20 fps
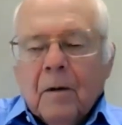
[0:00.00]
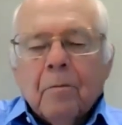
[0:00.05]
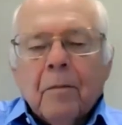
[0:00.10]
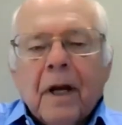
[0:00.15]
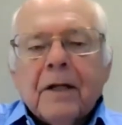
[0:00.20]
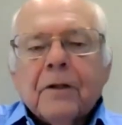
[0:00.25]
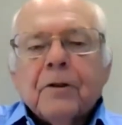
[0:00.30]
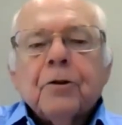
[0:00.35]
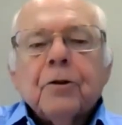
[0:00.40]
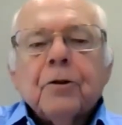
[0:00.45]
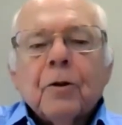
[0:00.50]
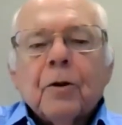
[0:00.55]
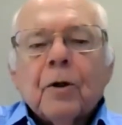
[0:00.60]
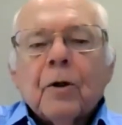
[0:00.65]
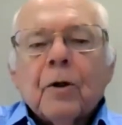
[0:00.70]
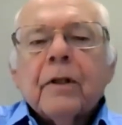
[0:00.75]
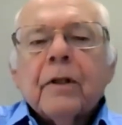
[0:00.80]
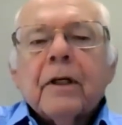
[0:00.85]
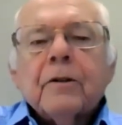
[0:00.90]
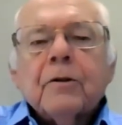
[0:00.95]
make
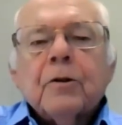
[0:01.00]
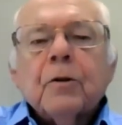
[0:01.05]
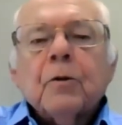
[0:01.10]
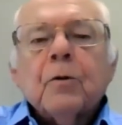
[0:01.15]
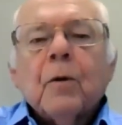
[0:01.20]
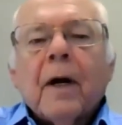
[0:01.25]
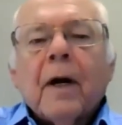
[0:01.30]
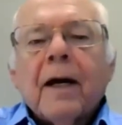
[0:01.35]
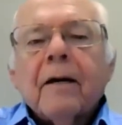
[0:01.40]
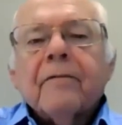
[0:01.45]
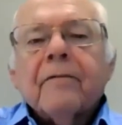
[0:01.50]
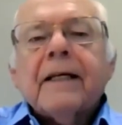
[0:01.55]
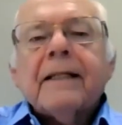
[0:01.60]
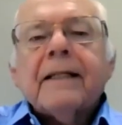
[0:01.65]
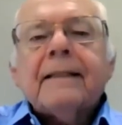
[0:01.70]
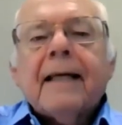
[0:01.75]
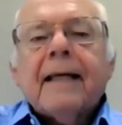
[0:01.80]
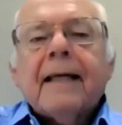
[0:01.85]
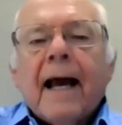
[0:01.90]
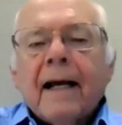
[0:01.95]
sure that you have
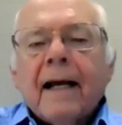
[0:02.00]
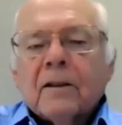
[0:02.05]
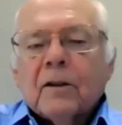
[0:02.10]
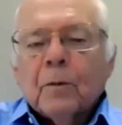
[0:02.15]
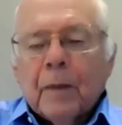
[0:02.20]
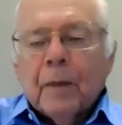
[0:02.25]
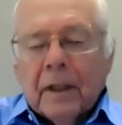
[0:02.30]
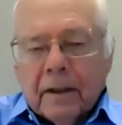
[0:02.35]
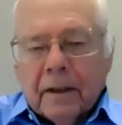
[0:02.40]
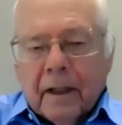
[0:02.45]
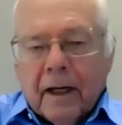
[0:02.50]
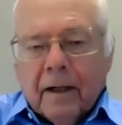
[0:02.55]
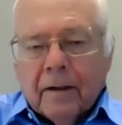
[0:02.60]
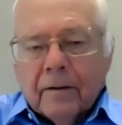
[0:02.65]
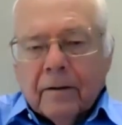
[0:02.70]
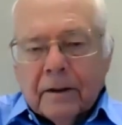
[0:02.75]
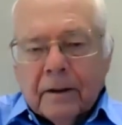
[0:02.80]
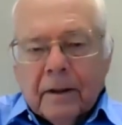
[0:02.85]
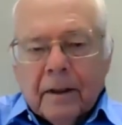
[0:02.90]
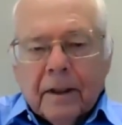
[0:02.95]
a taxable
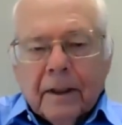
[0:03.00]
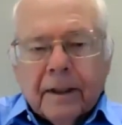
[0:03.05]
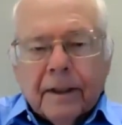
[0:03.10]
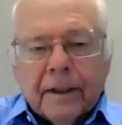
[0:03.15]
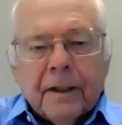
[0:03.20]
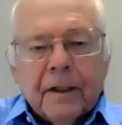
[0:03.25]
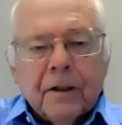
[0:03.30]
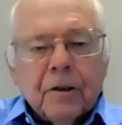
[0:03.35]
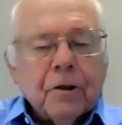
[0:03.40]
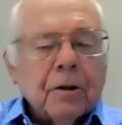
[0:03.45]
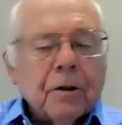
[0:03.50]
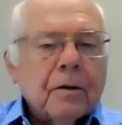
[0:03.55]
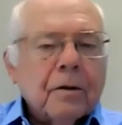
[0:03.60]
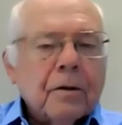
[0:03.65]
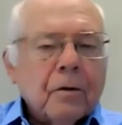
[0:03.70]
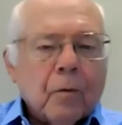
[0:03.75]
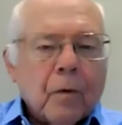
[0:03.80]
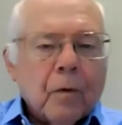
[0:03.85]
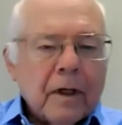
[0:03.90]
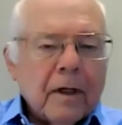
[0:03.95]
account in addition
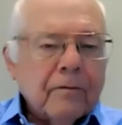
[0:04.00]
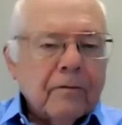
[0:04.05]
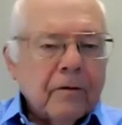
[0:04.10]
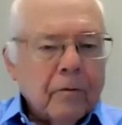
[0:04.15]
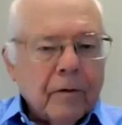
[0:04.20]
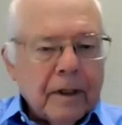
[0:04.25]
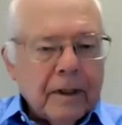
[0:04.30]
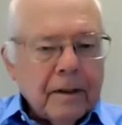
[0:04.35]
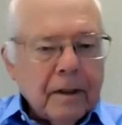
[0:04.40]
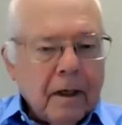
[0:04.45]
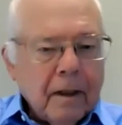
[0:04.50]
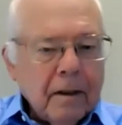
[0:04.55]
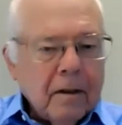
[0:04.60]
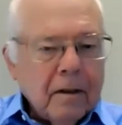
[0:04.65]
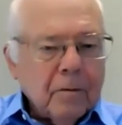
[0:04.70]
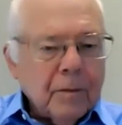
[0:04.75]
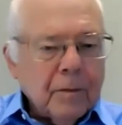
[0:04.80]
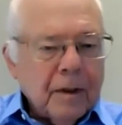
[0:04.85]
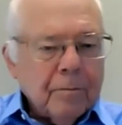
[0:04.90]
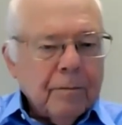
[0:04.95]
to whatever
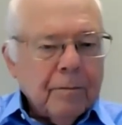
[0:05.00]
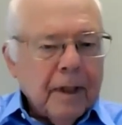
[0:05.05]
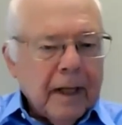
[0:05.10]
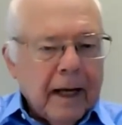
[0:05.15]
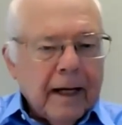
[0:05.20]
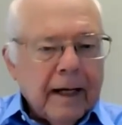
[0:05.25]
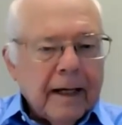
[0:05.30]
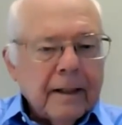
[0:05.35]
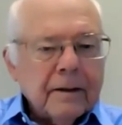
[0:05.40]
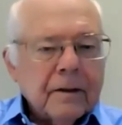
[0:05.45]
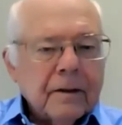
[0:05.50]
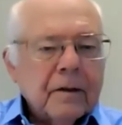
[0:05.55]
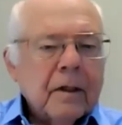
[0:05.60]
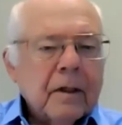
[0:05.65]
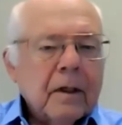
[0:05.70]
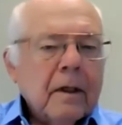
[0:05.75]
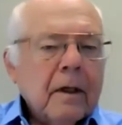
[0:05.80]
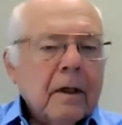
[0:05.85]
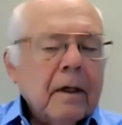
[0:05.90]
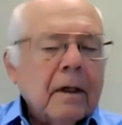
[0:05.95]
retirement
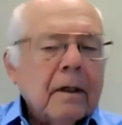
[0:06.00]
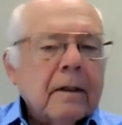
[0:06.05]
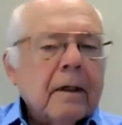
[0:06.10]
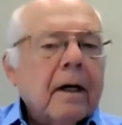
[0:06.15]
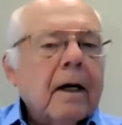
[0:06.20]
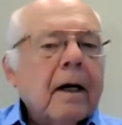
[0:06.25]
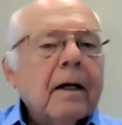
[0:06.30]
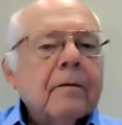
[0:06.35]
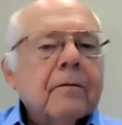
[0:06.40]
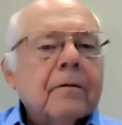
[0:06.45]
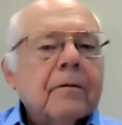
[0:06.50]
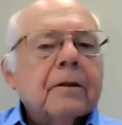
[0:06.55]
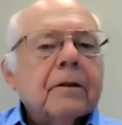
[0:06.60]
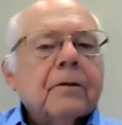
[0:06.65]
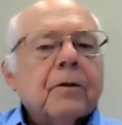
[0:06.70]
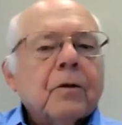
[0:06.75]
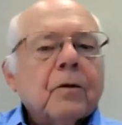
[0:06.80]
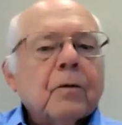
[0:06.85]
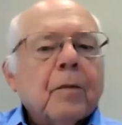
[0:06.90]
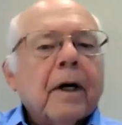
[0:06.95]
plans and
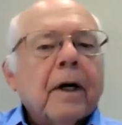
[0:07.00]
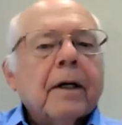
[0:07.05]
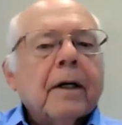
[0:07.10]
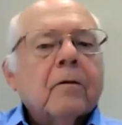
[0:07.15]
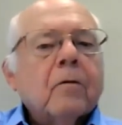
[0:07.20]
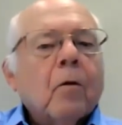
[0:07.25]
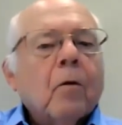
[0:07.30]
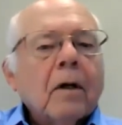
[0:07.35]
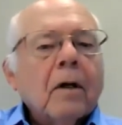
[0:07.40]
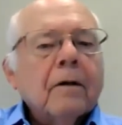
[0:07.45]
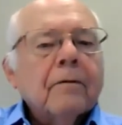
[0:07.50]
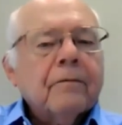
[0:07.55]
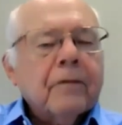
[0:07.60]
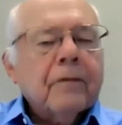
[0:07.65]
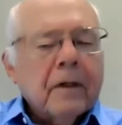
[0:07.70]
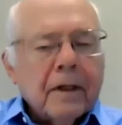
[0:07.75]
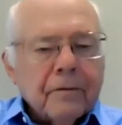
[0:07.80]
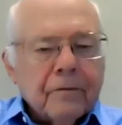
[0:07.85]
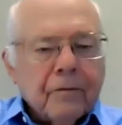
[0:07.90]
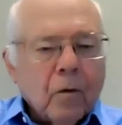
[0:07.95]
IRAs you might
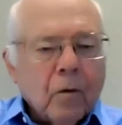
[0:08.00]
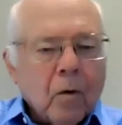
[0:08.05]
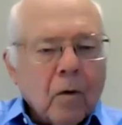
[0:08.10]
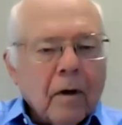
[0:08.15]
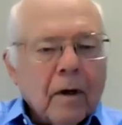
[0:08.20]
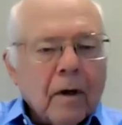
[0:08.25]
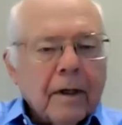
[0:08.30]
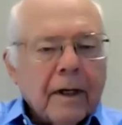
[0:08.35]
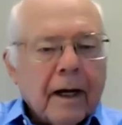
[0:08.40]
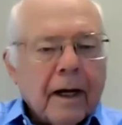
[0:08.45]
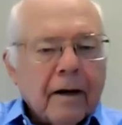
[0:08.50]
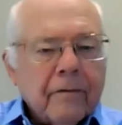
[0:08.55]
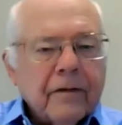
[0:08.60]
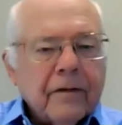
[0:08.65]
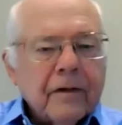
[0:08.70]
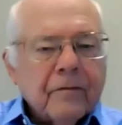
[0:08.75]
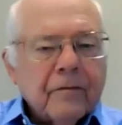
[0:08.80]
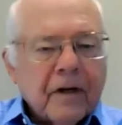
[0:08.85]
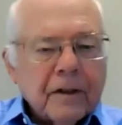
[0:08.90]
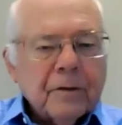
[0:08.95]
qualify for and have
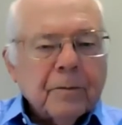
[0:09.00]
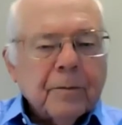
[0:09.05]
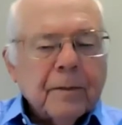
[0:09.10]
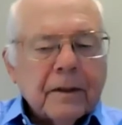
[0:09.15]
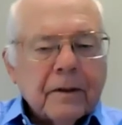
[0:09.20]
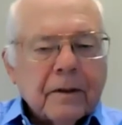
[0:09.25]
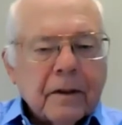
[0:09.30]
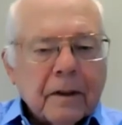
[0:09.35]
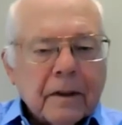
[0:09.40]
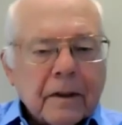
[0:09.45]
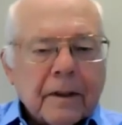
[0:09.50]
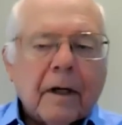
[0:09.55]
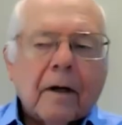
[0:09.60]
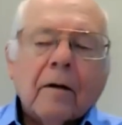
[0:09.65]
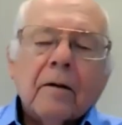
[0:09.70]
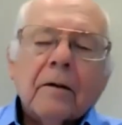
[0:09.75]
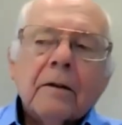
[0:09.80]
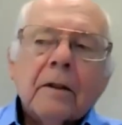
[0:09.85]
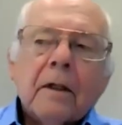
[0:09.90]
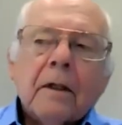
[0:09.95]
investments in
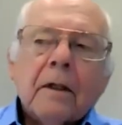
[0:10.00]
there.